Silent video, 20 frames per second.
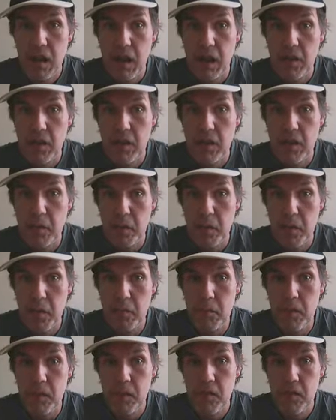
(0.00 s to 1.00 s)
and its
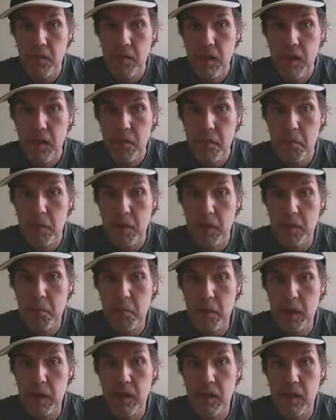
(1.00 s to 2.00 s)
members
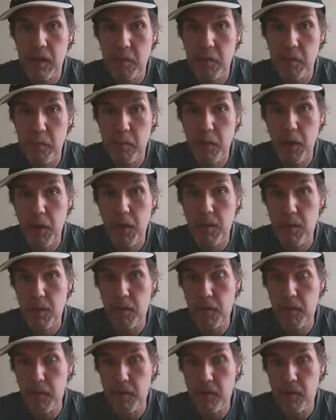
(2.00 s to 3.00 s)
must be deprived
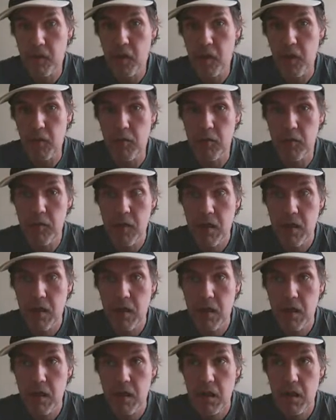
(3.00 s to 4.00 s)
of a soul.
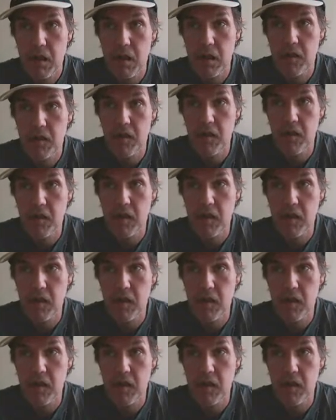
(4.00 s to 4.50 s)
As